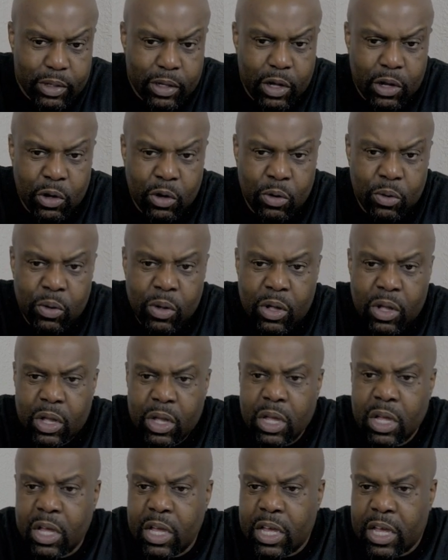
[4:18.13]
You know,
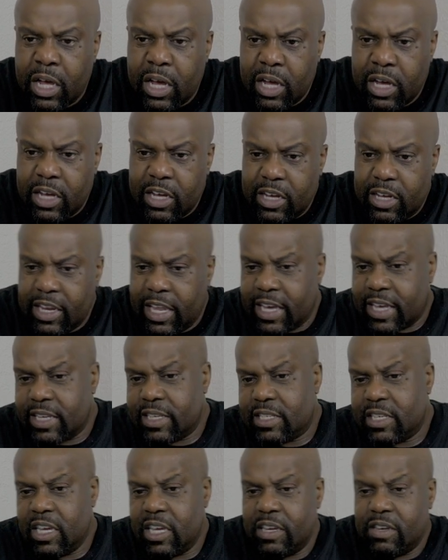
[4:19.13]
like
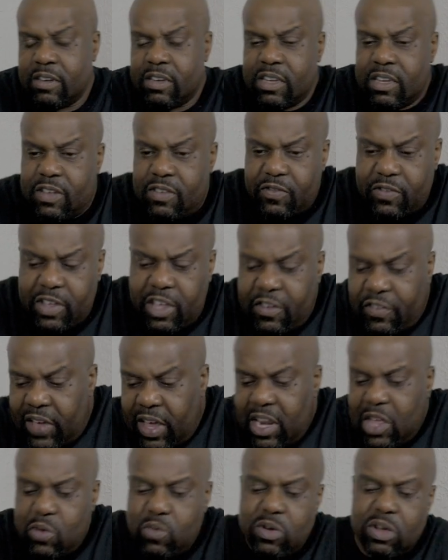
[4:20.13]
I said, if
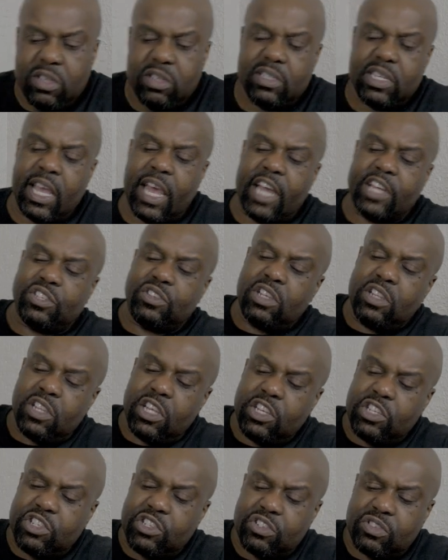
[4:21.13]
anyone's
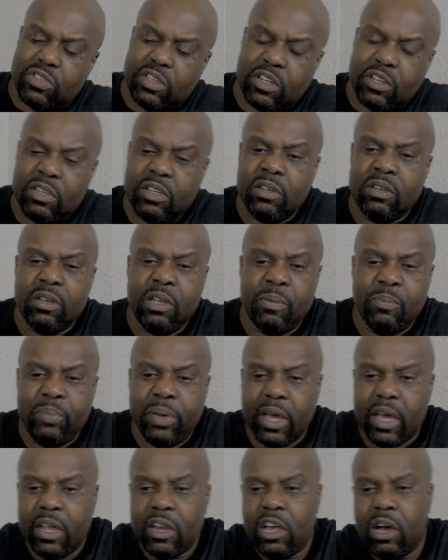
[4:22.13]
actually interested in
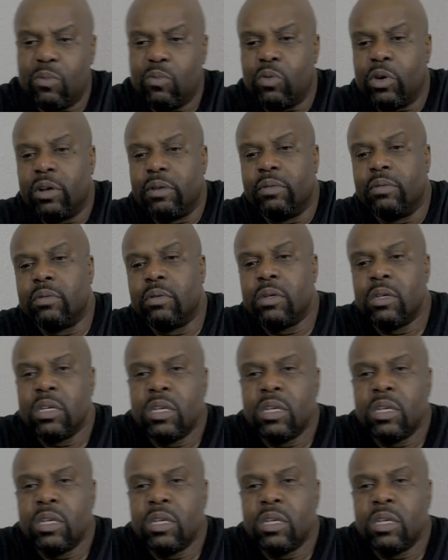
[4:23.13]
picking up one,